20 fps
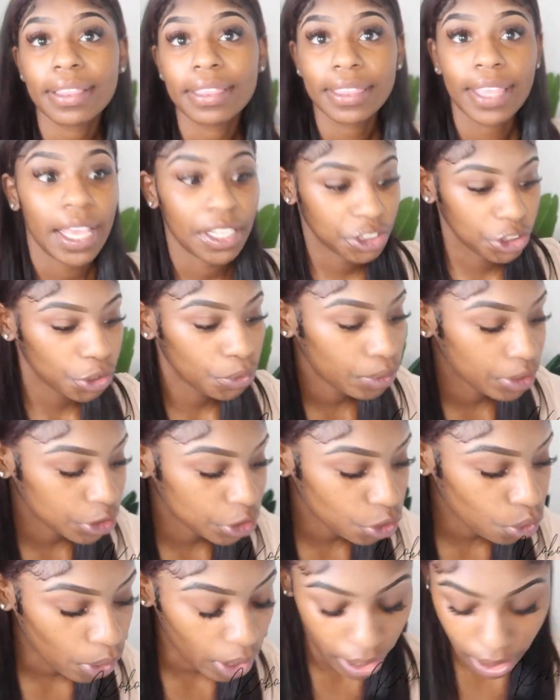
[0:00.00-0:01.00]
that you
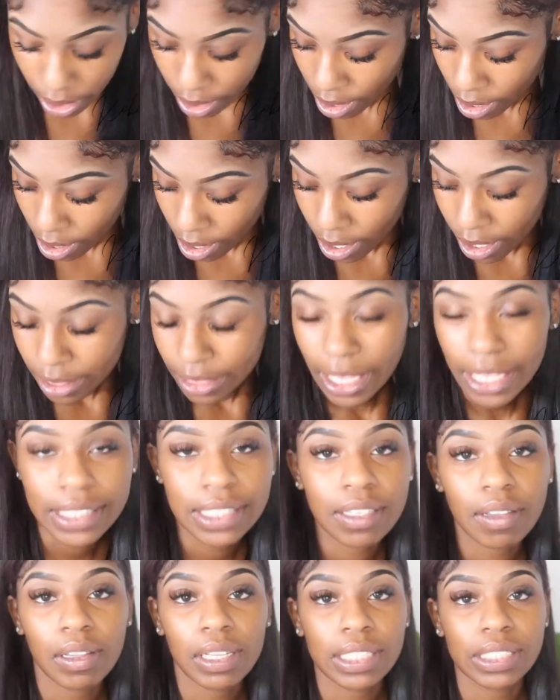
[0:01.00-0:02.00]
enjoy.
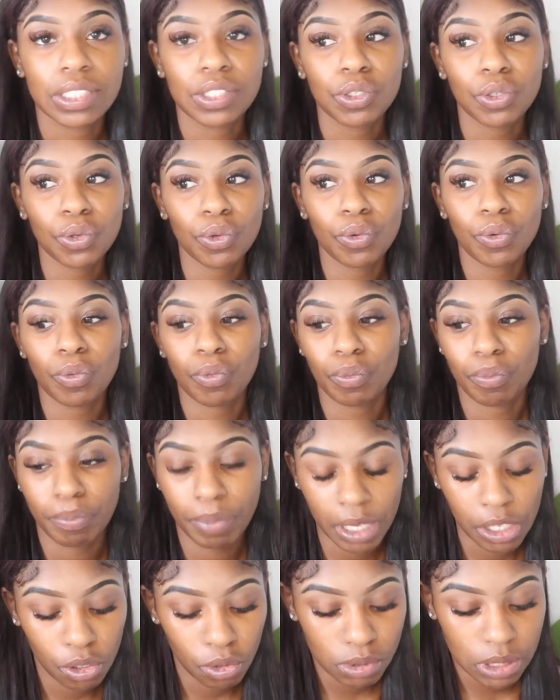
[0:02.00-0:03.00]
That's going to
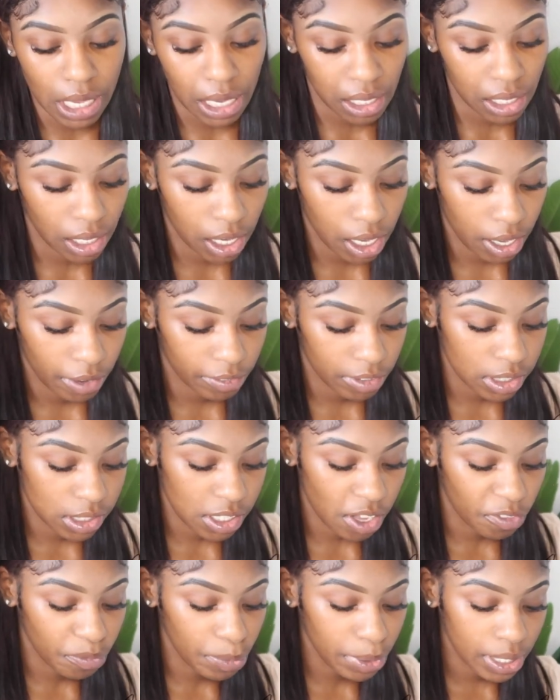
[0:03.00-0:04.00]
be you taking care of
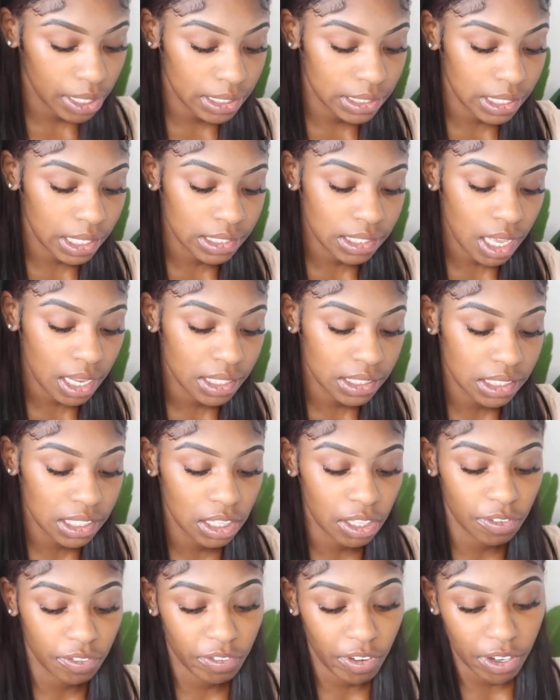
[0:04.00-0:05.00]
yourself, because that's honestly
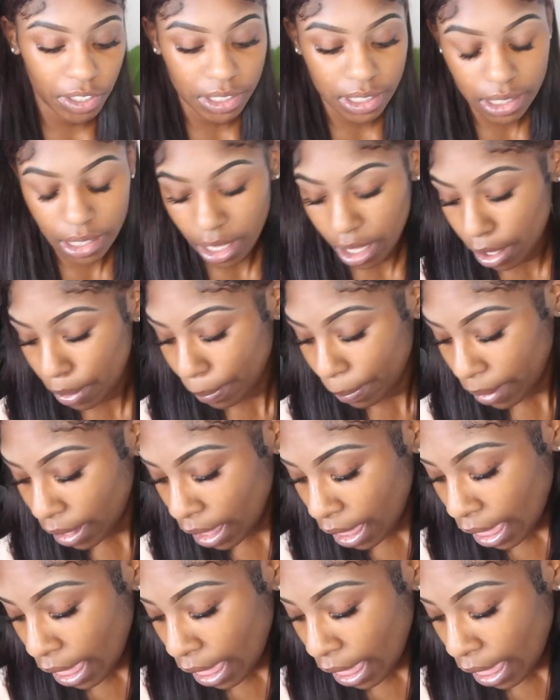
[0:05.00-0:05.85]
the first step